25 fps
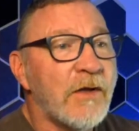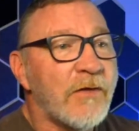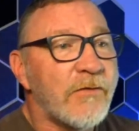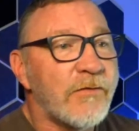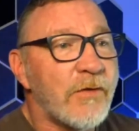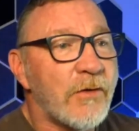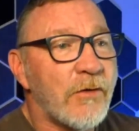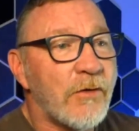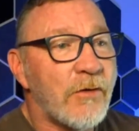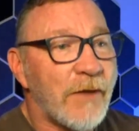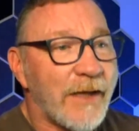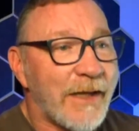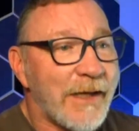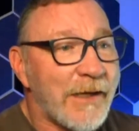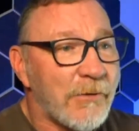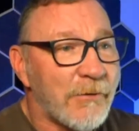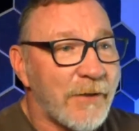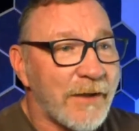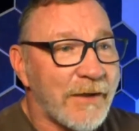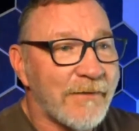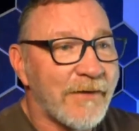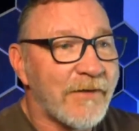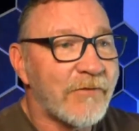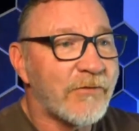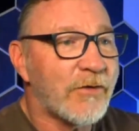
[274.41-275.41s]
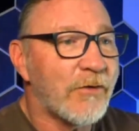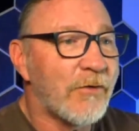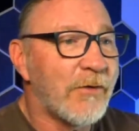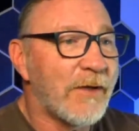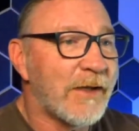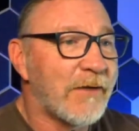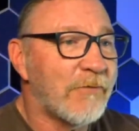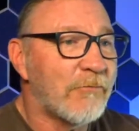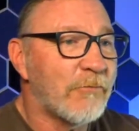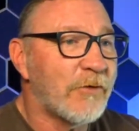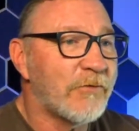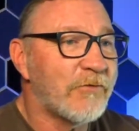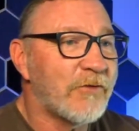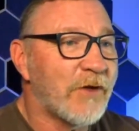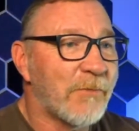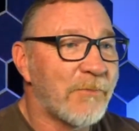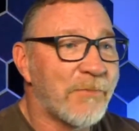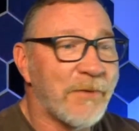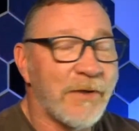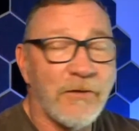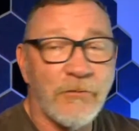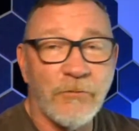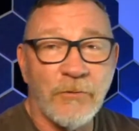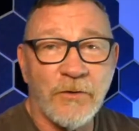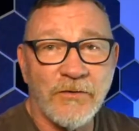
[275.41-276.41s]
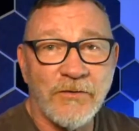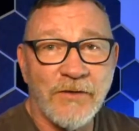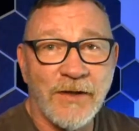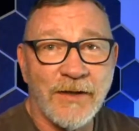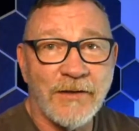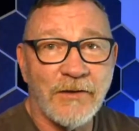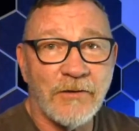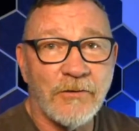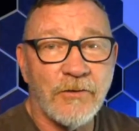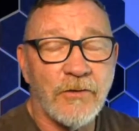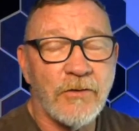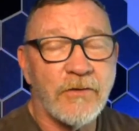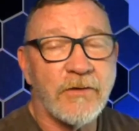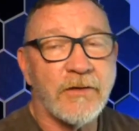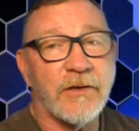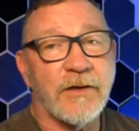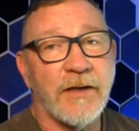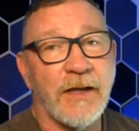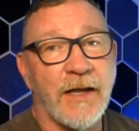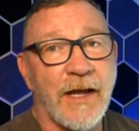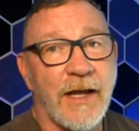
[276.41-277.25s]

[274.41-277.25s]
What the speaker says: So anyway, let's go ahead and we'll jump in and we'll take a look